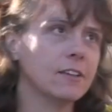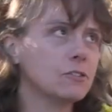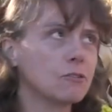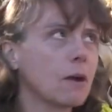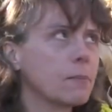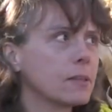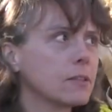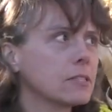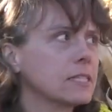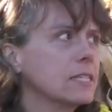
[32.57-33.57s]
dropping
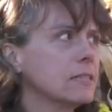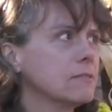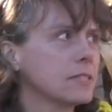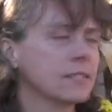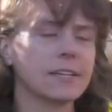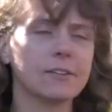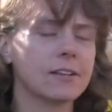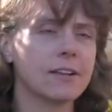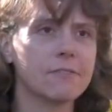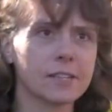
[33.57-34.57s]
their leaves and they don't
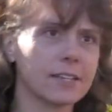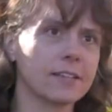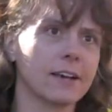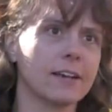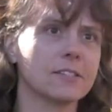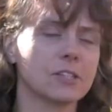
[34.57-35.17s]
have any of that.